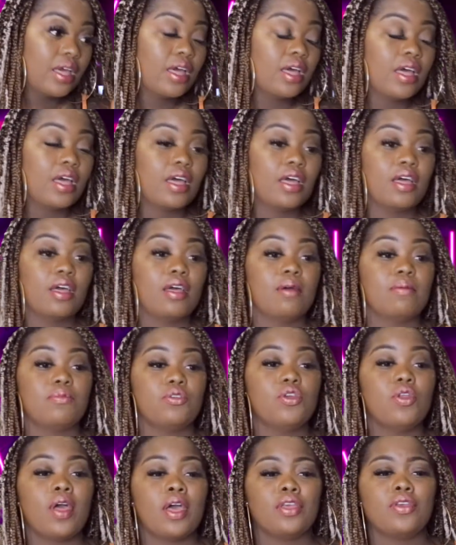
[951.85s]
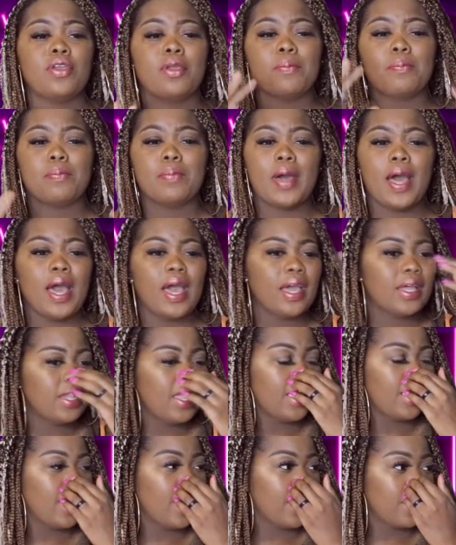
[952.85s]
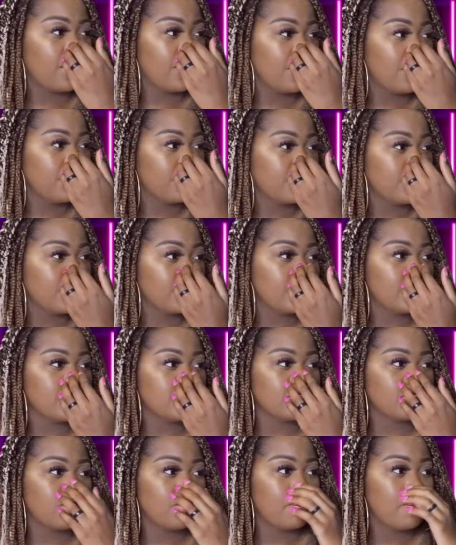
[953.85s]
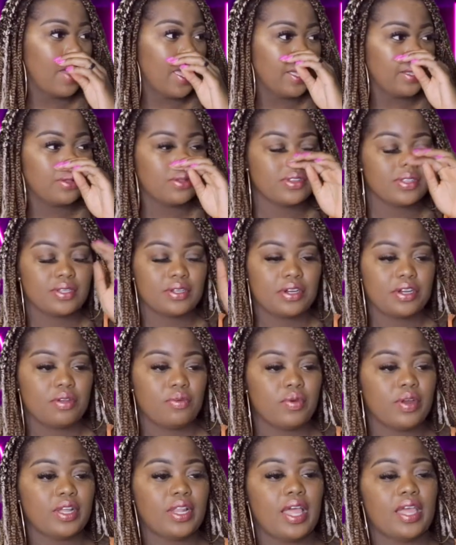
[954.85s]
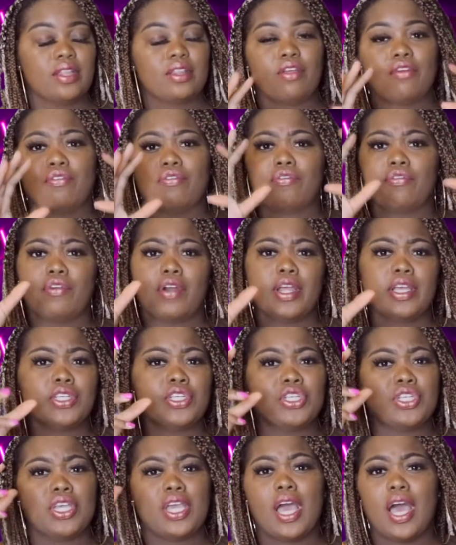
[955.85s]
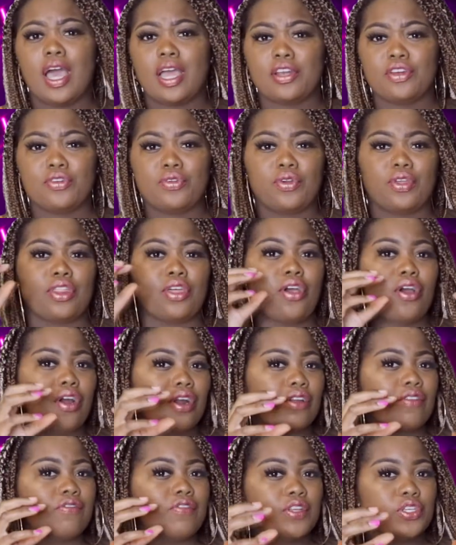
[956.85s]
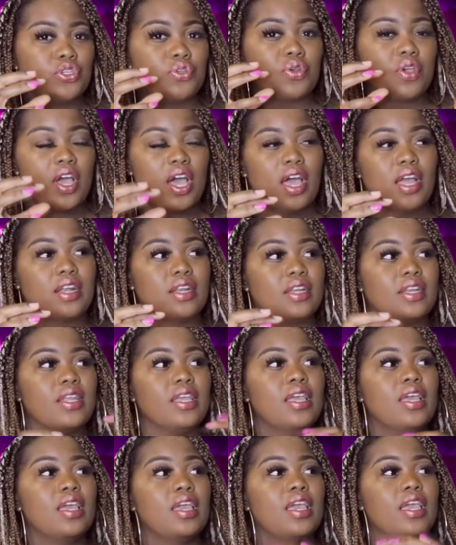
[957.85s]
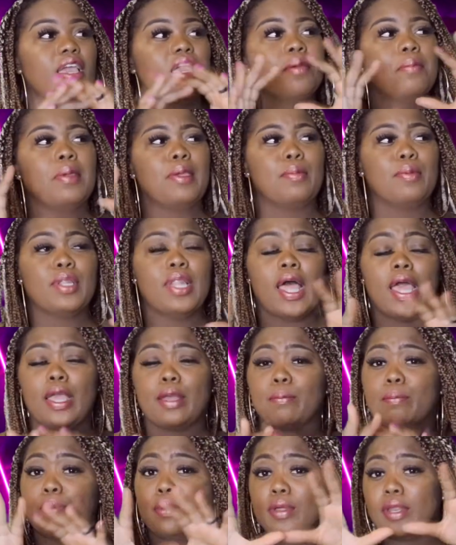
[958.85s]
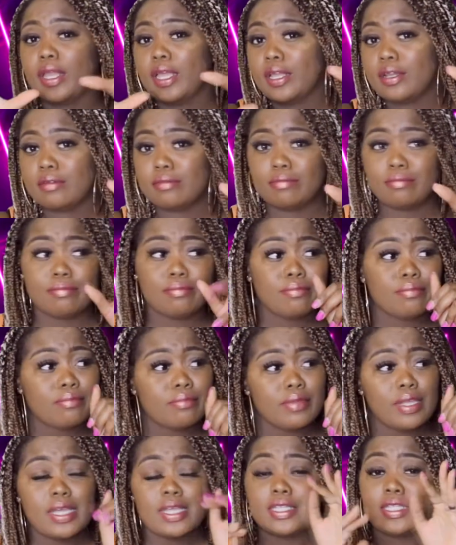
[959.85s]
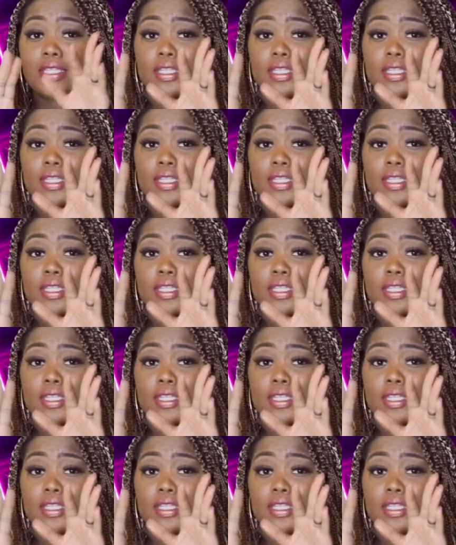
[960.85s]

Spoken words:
you know how you can buy like at Kirkland's or Michael's or anywhere, like the fresh cotton or the artificial cotton, and people like put it as